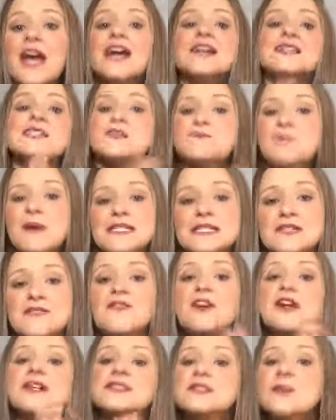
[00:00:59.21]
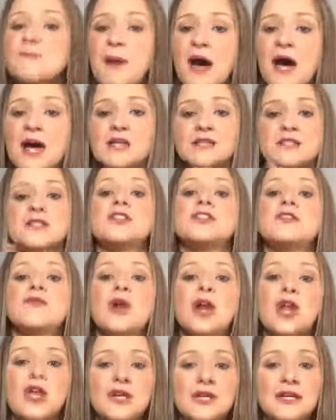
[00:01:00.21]
specifies the person you
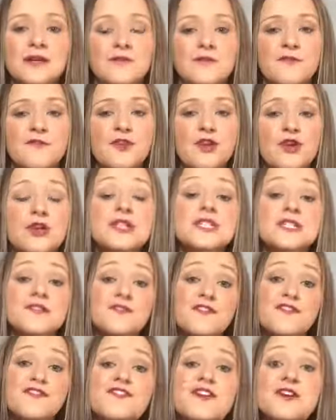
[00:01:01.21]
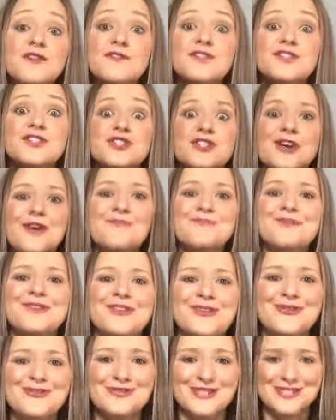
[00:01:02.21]
are looking for to fulfill the job
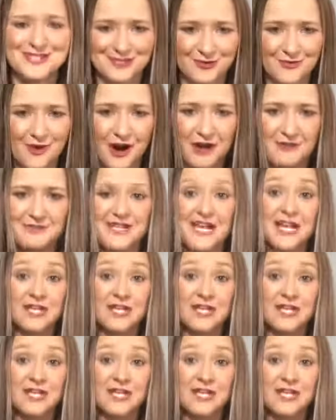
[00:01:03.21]
you described